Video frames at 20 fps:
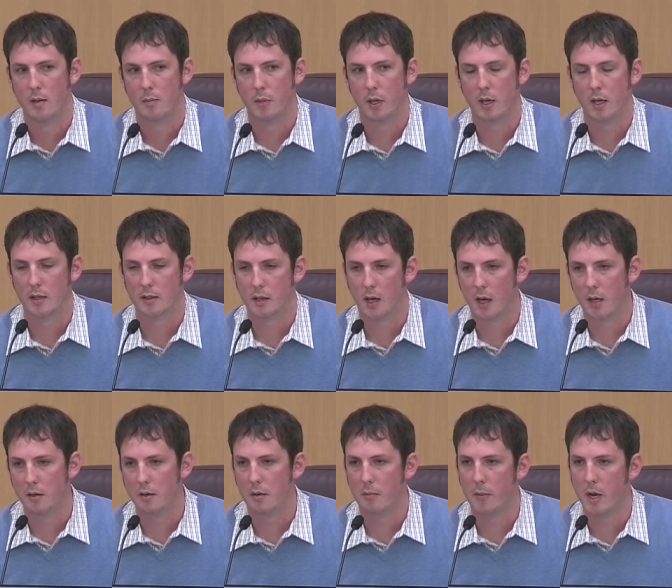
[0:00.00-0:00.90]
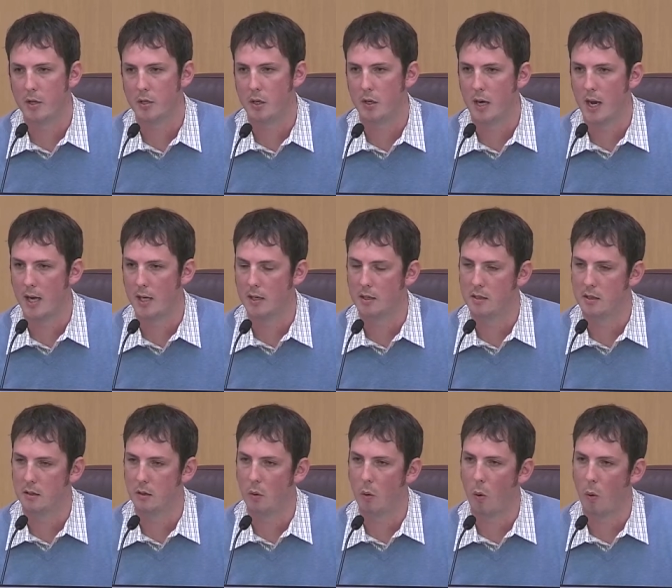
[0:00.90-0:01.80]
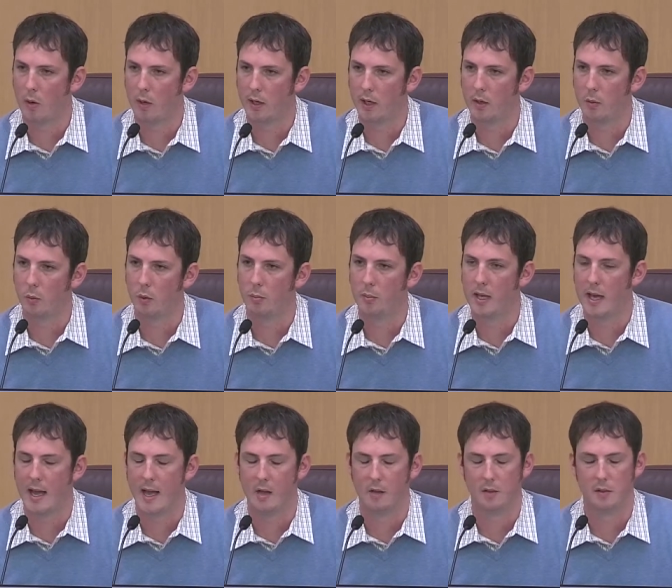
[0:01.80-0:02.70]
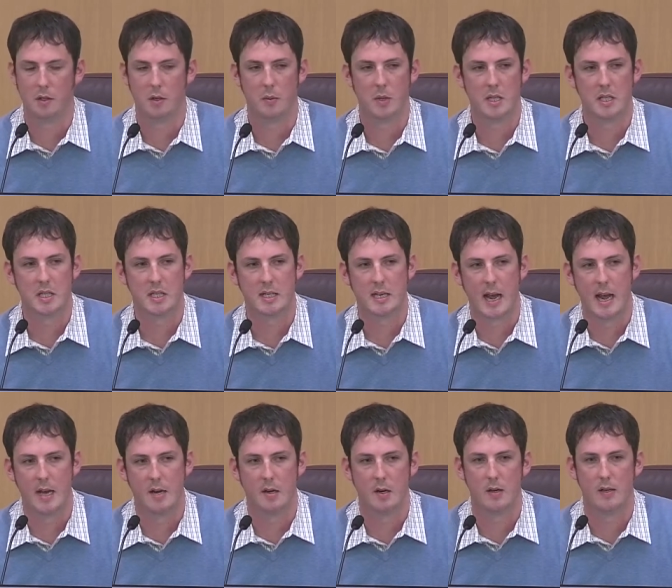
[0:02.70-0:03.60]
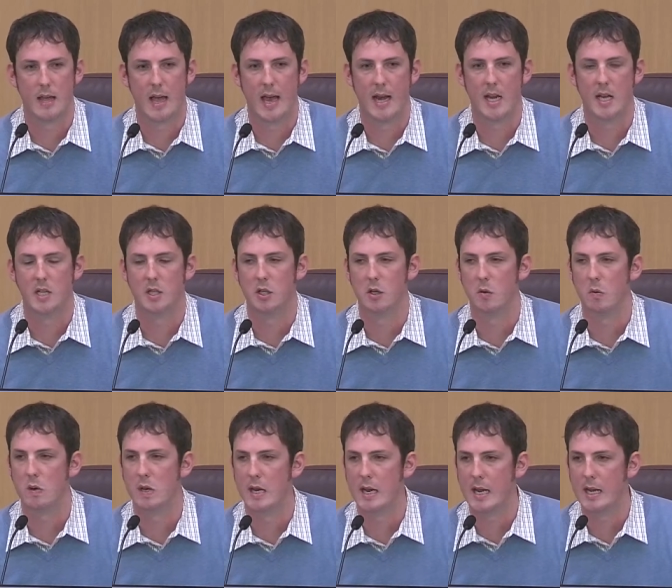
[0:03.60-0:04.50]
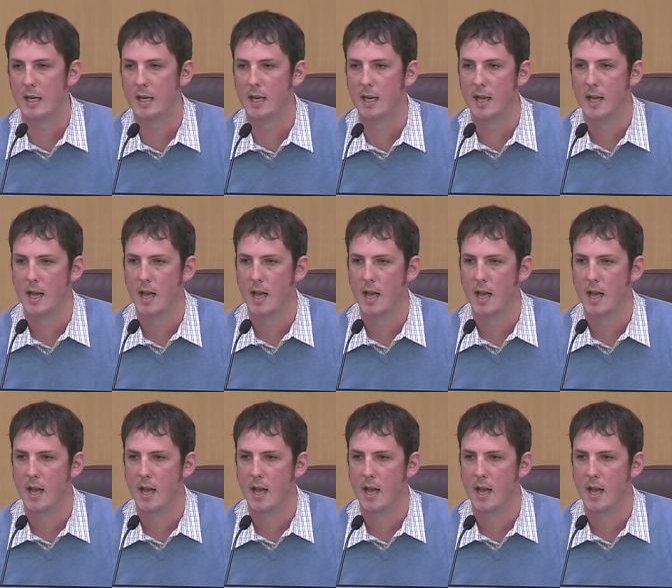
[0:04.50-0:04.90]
because under Measure 92, Oregon will be held to a standard that is unique